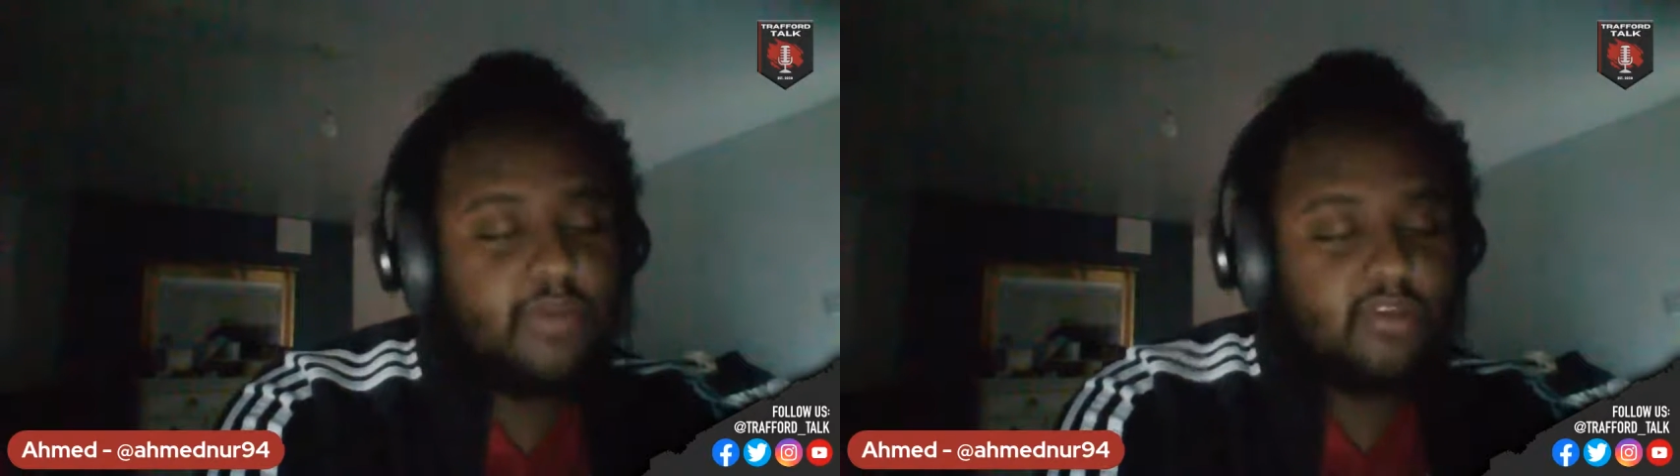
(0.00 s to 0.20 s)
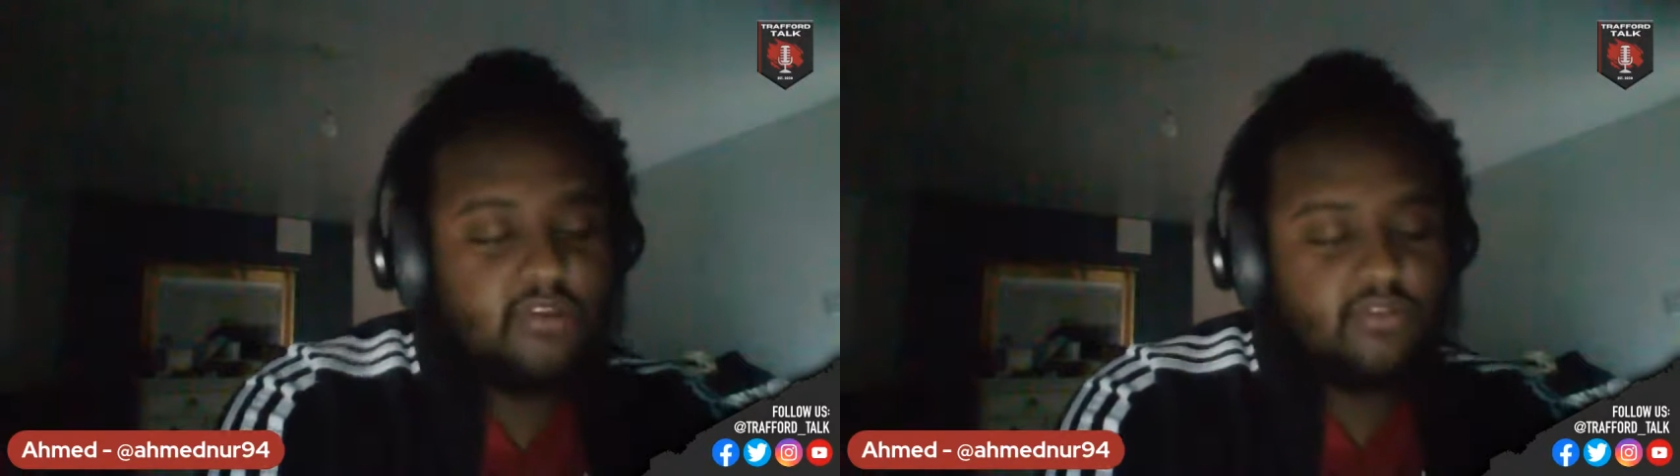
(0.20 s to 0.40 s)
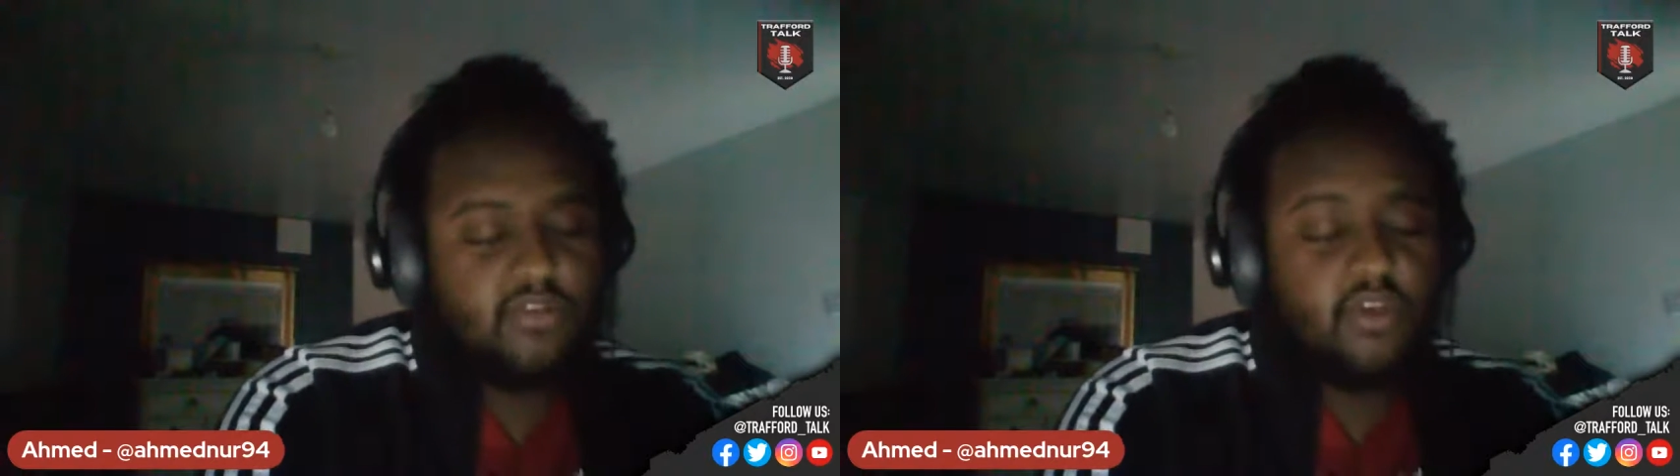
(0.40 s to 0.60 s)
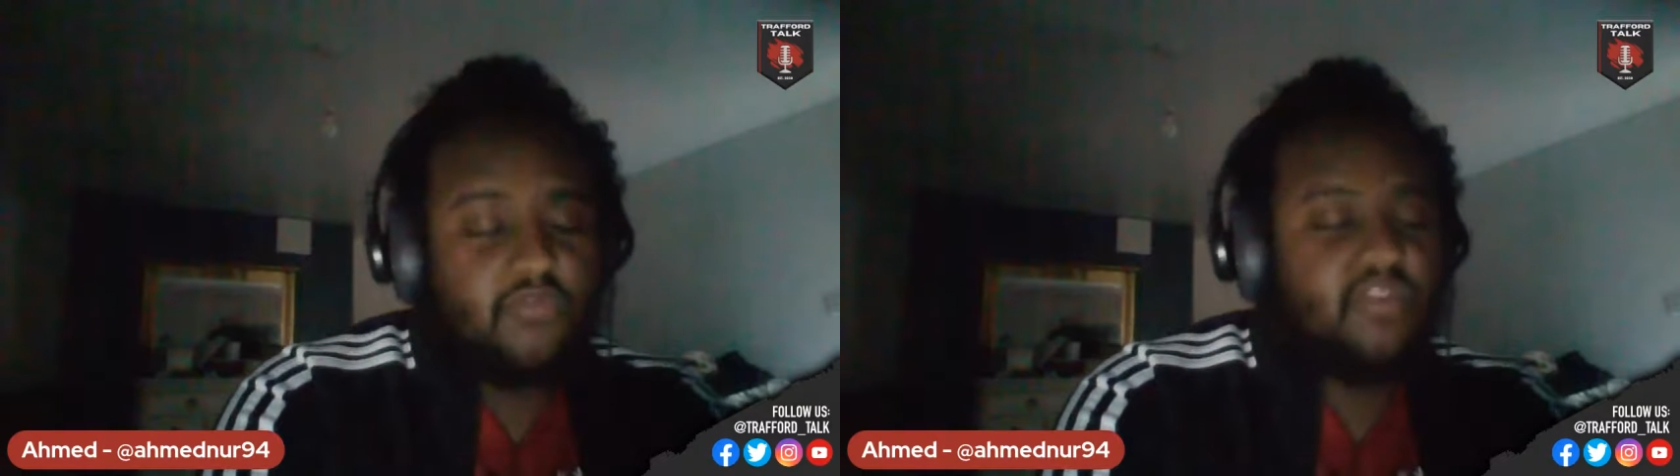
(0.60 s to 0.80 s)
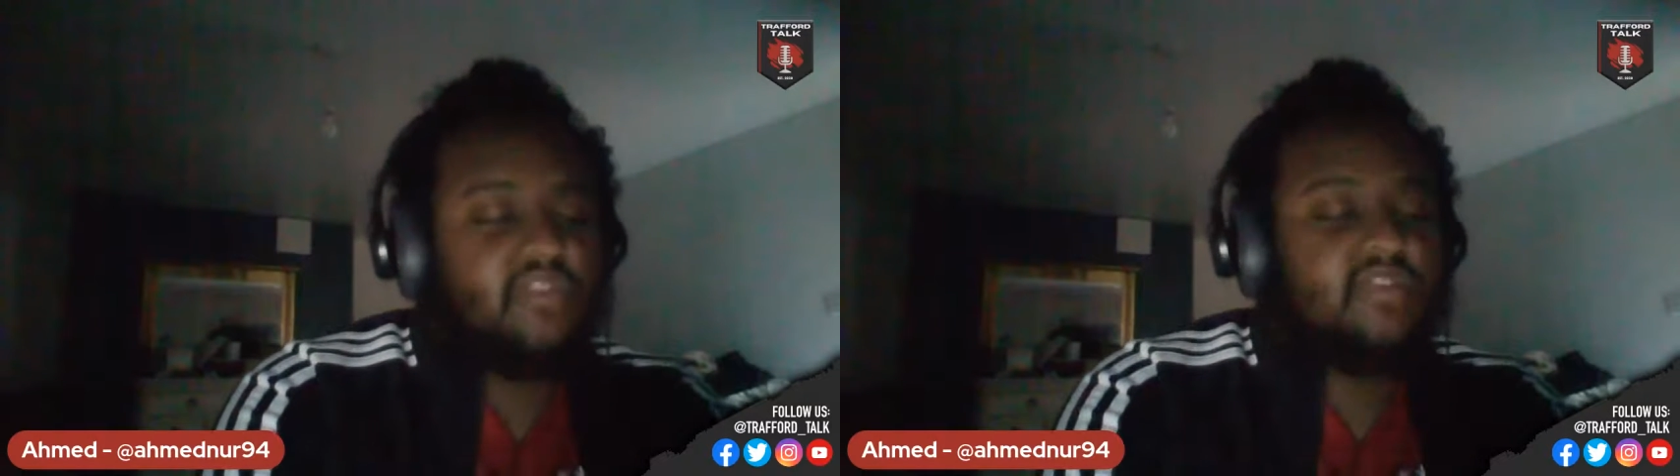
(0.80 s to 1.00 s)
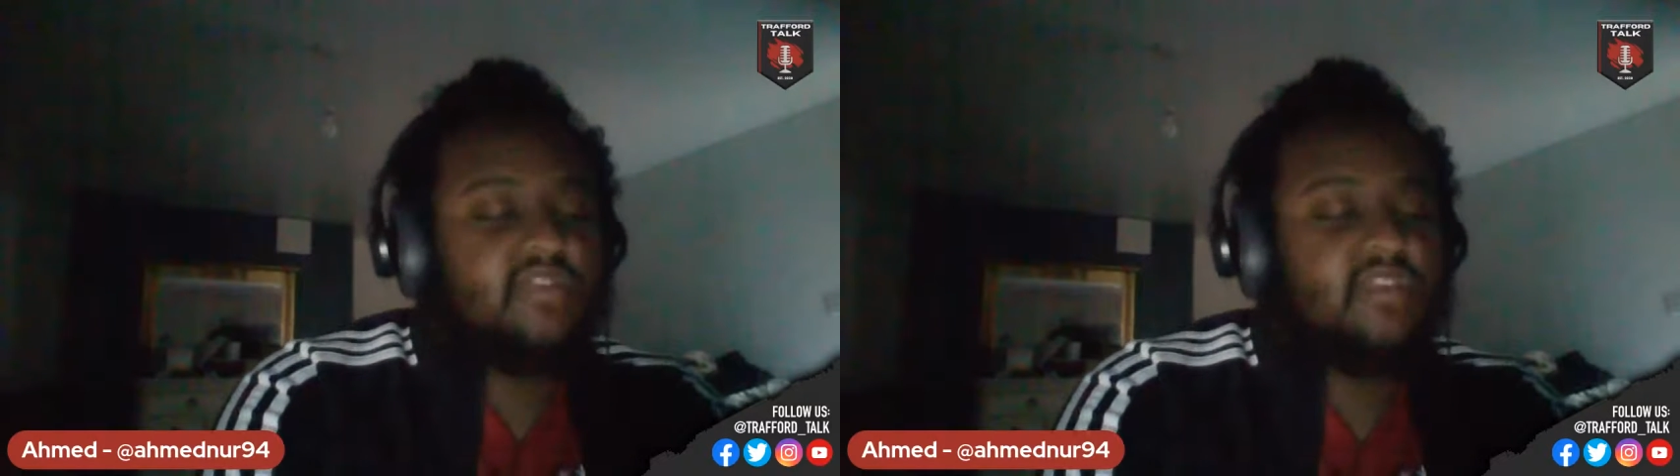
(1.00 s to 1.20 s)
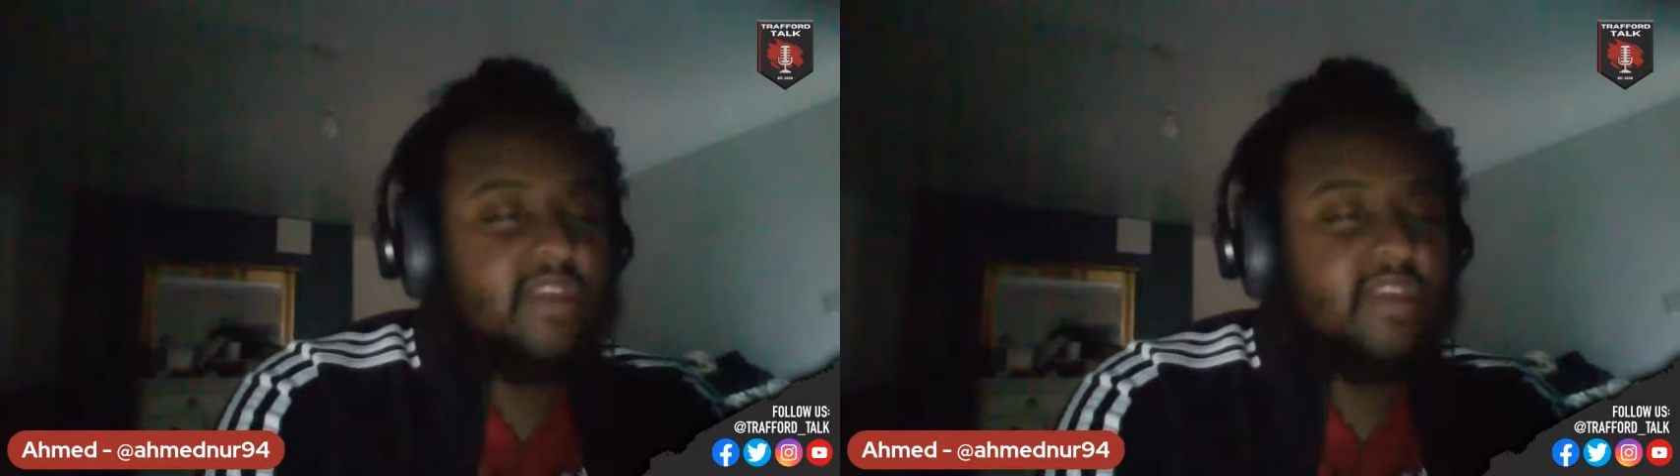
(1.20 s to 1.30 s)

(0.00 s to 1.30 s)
because obviously,